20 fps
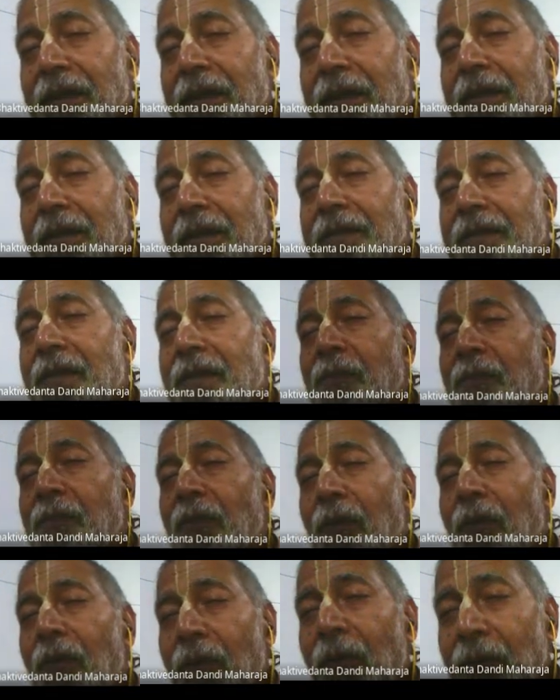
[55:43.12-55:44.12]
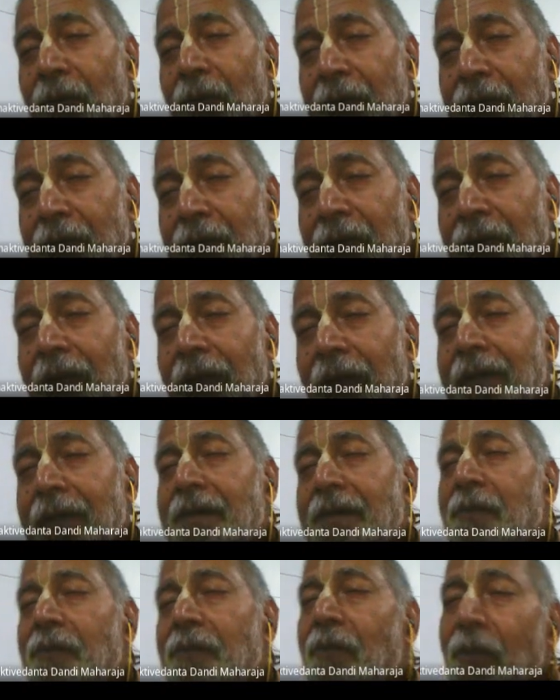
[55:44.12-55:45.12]
The more you try, the
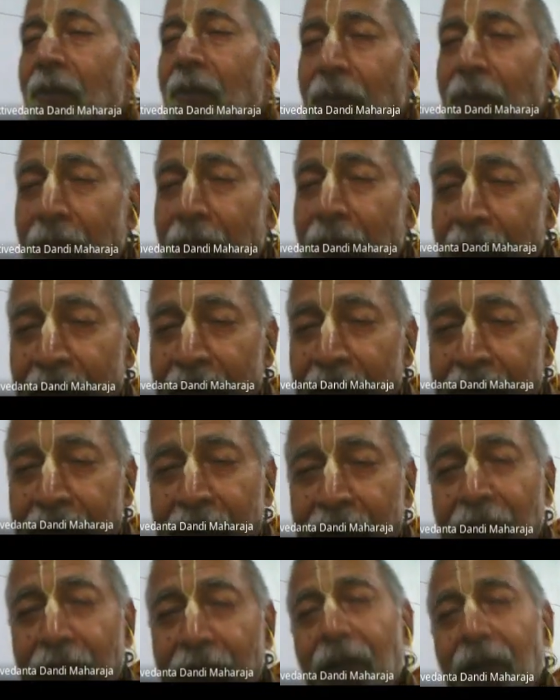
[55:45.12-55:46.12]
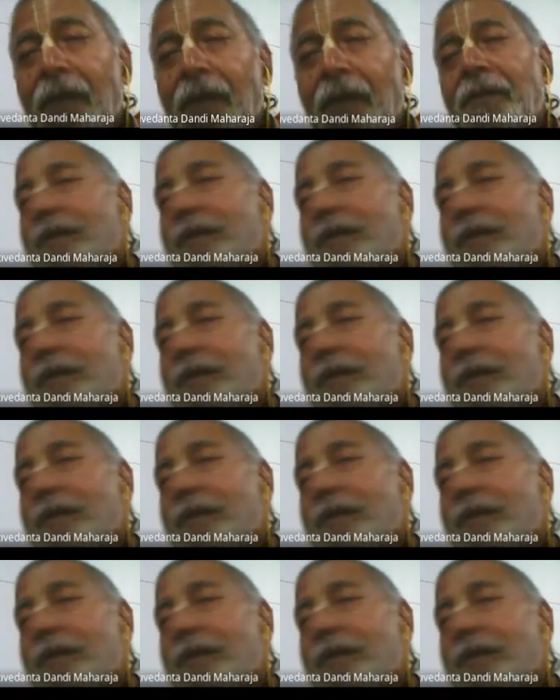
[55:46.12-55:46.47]
more you drown. Is